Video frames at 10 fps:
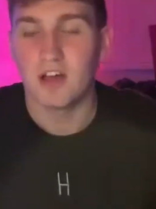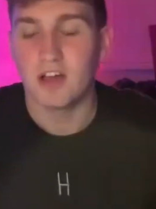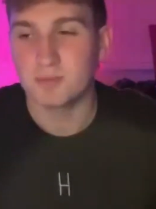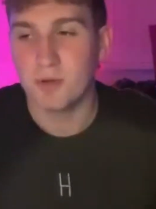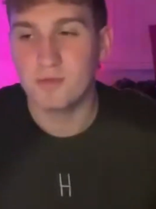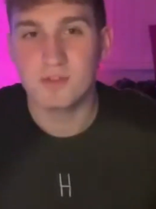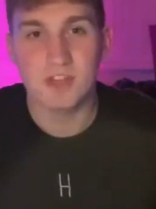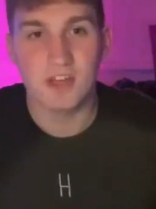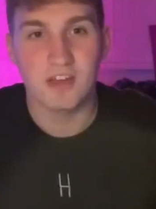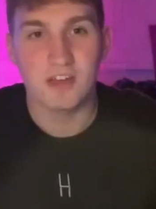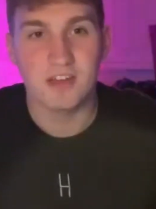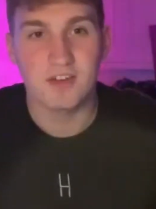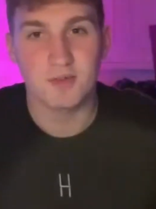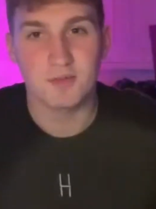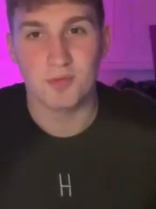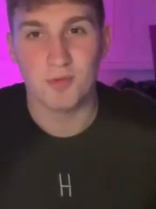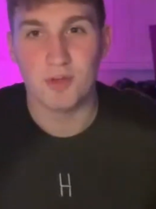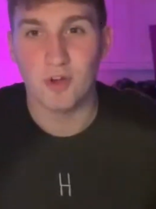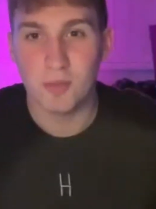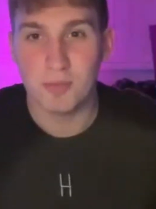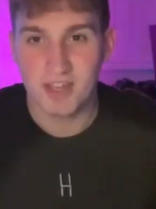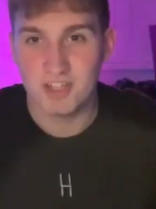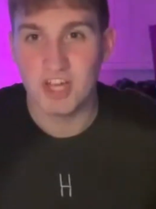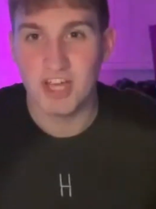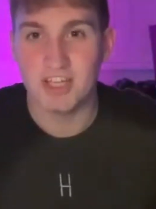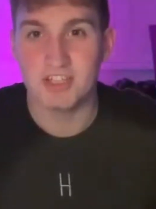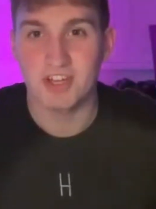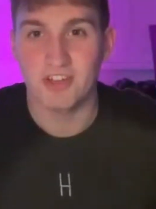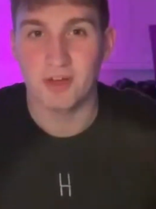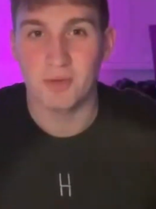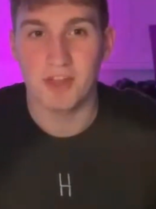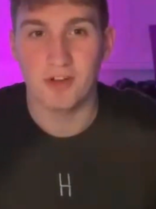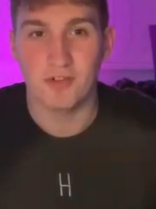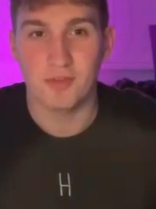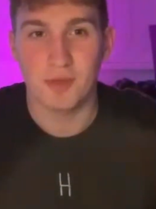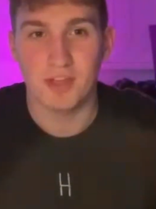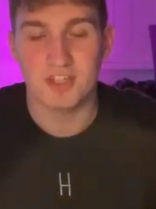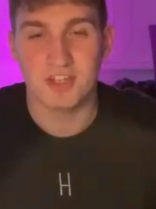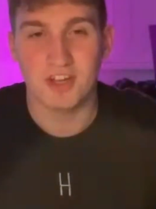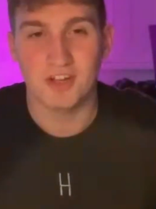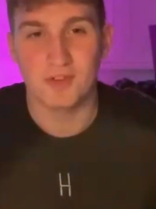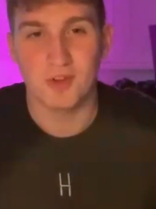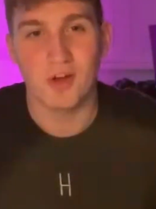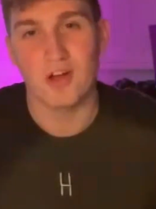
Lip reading: I suppose that probably on the pitch you hate each other, but then off the pitch you kind of feel,